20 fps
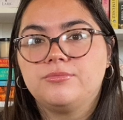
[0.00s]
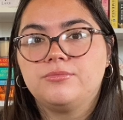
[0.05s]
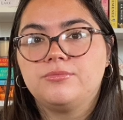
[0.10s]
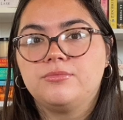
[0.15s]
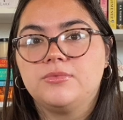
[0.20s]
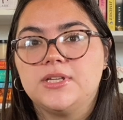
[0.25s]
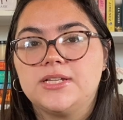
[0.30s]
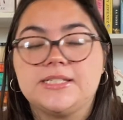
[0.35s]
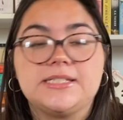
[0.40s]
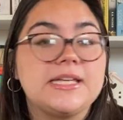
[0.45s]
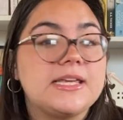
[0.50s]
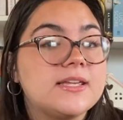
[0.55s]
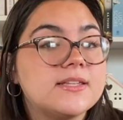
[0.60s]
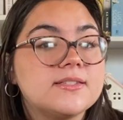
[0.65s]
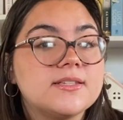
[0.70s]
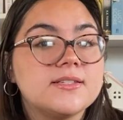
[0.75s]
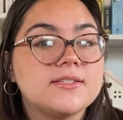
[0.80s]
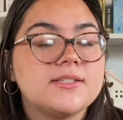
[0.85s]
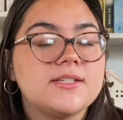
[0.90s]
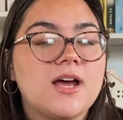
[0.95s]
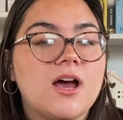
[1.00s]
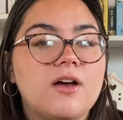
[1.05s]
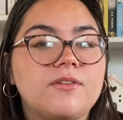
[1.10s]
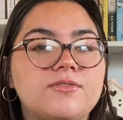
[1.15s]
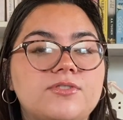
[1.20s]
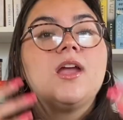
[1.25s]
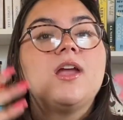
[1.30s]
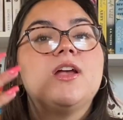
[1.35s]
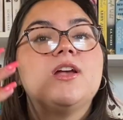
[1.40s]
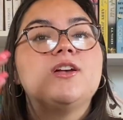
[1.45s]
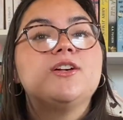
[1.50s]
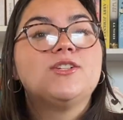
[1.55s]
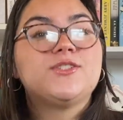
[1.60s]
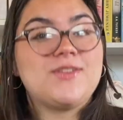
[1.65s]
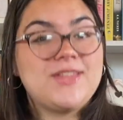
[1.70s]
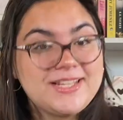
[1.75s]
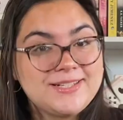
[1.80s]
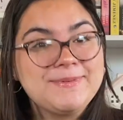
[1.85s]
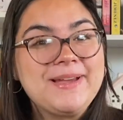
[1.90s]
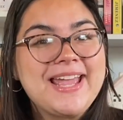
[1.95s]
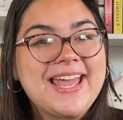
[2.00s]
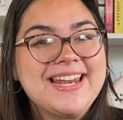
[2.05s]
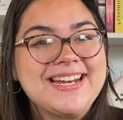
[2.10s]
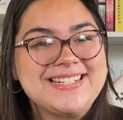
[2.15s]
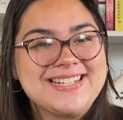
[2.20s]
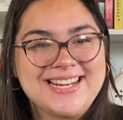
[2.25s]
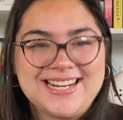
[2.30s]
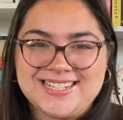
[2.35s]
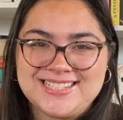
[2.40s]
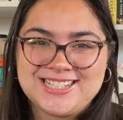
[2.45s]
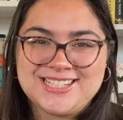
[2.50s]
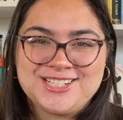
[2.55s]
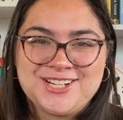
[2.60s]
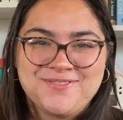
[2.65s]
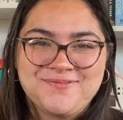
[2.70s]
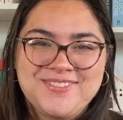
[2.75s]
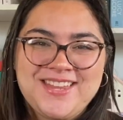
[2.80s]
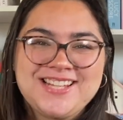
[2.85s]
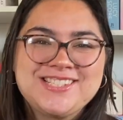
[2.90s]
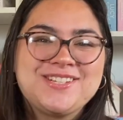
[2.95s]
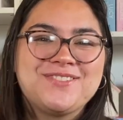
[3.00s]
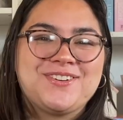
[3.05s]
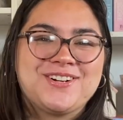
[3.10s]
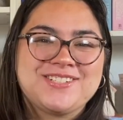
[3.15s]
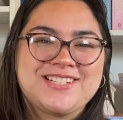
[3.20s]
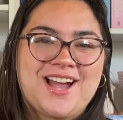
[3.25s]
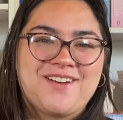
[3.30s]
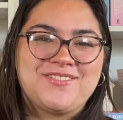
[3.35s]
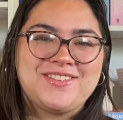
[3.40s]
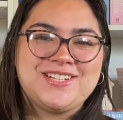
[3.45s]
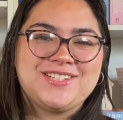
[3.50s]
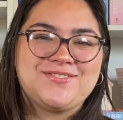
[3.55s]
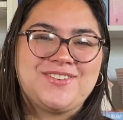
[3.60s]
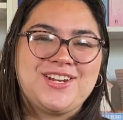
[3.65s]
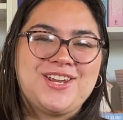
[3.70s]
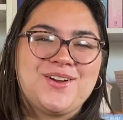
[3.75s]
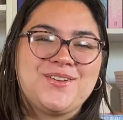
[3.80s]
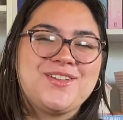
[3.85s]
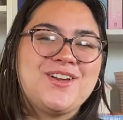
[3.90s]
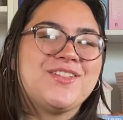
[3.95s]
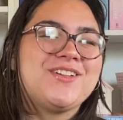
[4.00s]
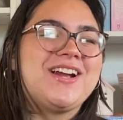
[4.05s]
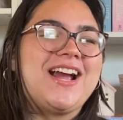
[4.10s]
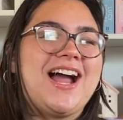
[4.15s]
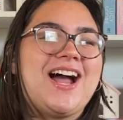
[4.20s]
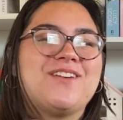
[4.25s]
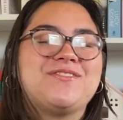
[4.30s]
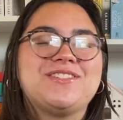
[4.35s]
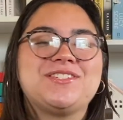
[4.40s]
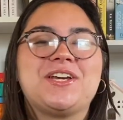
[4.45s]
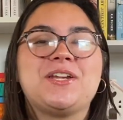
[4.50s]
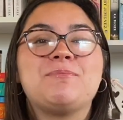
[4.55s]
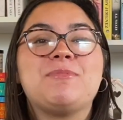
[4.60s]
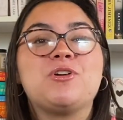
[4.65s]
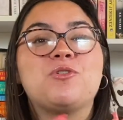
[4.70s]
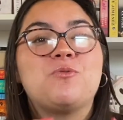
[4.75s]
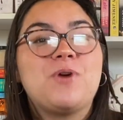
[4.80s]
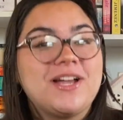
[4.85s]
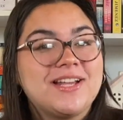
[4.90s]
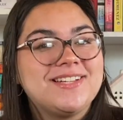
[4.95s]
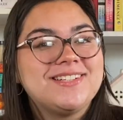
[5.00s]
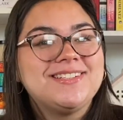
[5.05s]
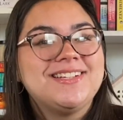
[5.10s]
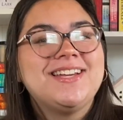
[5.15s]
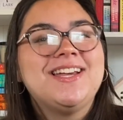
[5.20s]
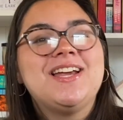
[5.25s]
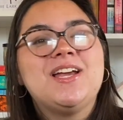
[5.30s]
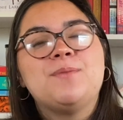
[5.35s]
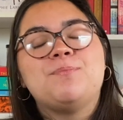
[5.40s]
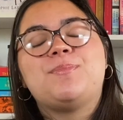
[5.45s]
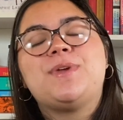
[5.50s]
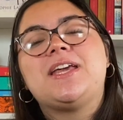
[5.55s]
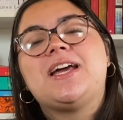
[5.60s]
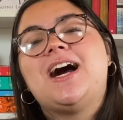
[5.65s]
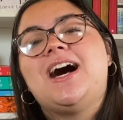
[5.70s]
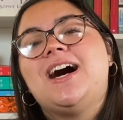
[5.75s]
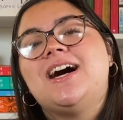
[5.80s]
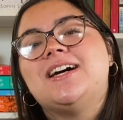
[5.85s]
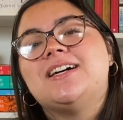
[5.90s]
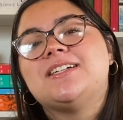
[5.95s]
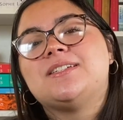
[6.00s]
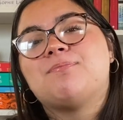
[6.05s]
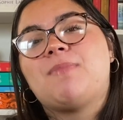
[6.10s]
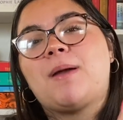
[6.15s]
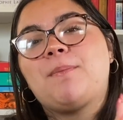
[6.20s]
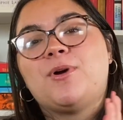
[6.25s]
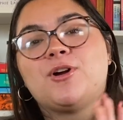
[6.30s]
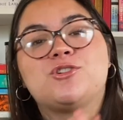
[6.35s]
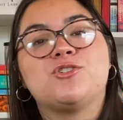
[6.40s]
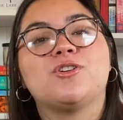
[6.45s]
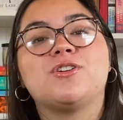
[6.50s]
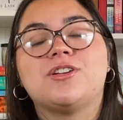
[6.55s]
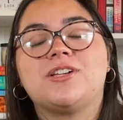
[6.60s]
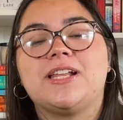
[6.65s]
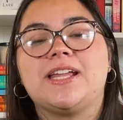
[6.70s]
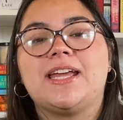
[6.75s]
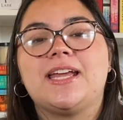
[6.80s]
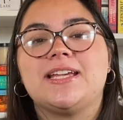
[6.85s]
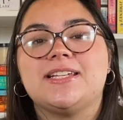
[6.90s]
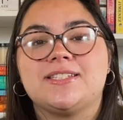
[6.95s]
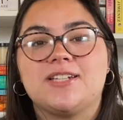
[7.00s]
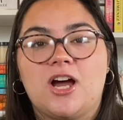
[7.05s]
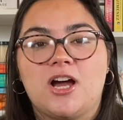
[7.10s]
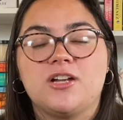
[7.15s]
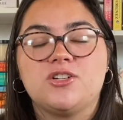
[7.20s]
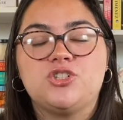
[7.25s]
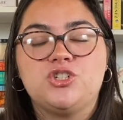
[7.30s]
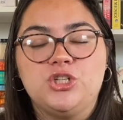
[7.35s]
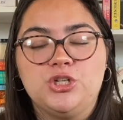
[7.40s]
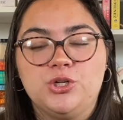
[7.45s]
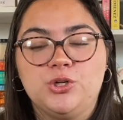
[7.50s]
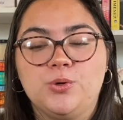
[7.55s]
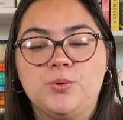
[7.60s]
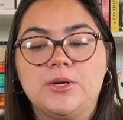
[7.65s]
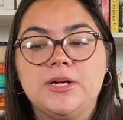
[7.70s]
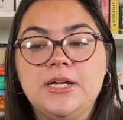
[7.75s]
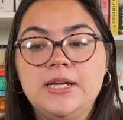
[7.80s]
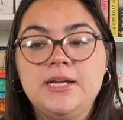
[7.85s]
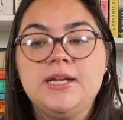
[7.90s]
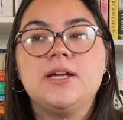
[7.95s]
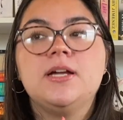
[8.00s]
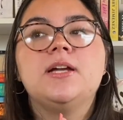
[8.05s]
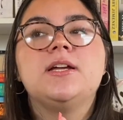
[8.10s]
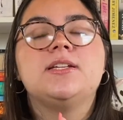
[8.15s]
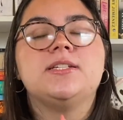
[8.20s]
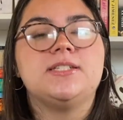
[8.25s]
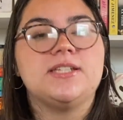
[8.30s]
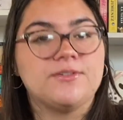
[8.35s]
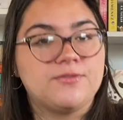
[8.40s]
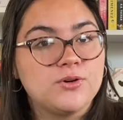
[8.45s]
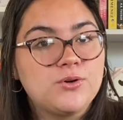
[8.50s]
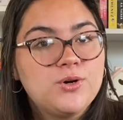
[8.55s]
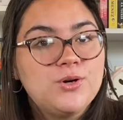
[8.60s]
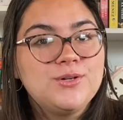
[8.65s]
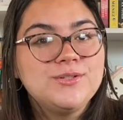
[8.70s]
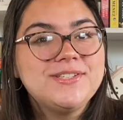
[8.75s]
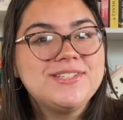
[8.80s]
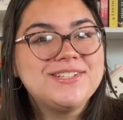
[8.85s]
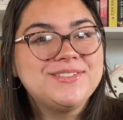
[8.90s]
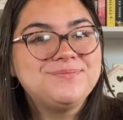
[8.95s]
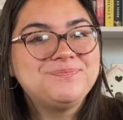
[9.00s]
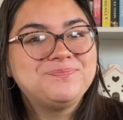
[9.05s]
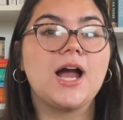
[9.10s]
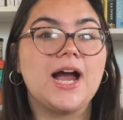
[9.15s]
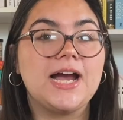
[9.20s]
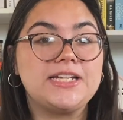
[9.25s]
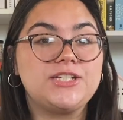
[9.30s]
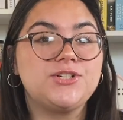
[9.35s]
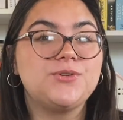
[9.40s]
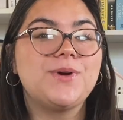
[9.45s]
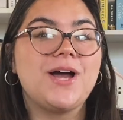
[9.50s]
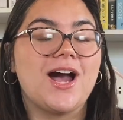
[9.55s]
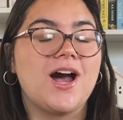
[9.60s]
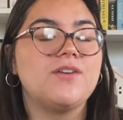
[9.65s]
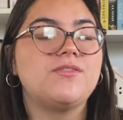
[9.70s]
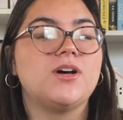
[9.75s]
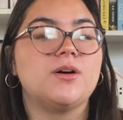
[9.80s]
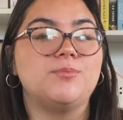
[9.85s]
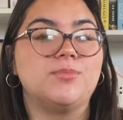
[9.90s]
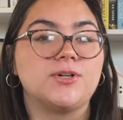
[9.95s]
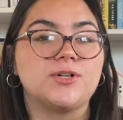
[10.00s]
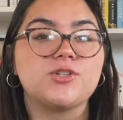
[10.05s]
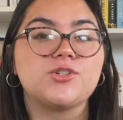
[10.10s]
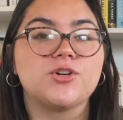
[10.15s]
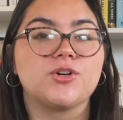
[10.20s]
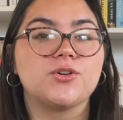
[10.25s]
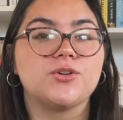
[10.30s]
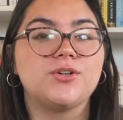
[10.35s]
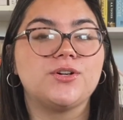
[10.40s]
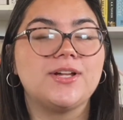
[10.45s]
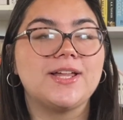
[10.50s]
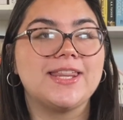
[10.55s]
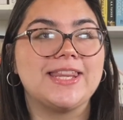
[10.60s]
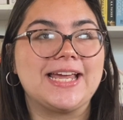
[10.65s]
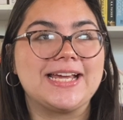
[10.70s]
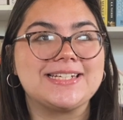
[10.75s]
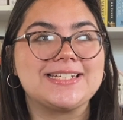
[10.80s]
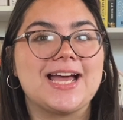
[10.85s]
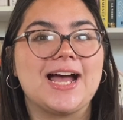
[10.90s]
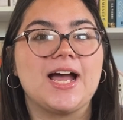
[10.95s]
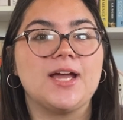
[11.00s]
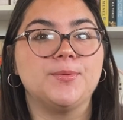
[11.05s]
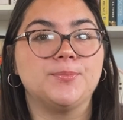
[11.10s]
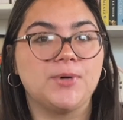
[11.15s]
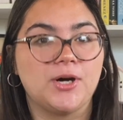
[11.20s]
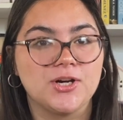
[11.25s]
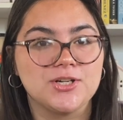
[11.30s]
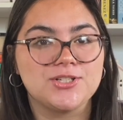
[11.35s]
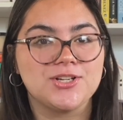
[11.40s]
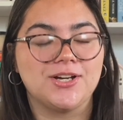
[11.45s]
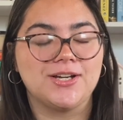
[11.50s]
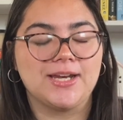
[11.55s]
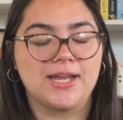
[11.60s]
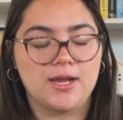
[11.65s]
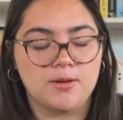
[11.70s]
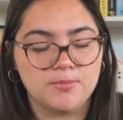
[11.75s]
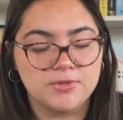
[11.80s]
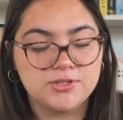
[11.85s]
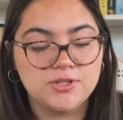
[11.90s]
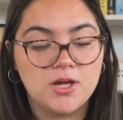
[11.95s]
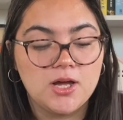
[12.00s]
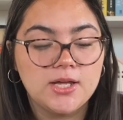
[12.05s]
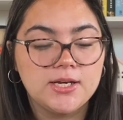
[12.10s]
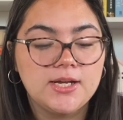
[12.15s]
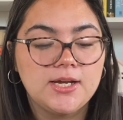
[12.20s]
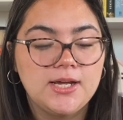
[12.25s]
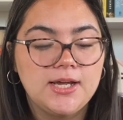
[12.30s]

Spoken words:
the scenes and stuff. So that's my annotating system. That's the first half of this video. The other half is going to be quick because my book journaling is not too difficult. I do have a book journal that I bought on Amazon,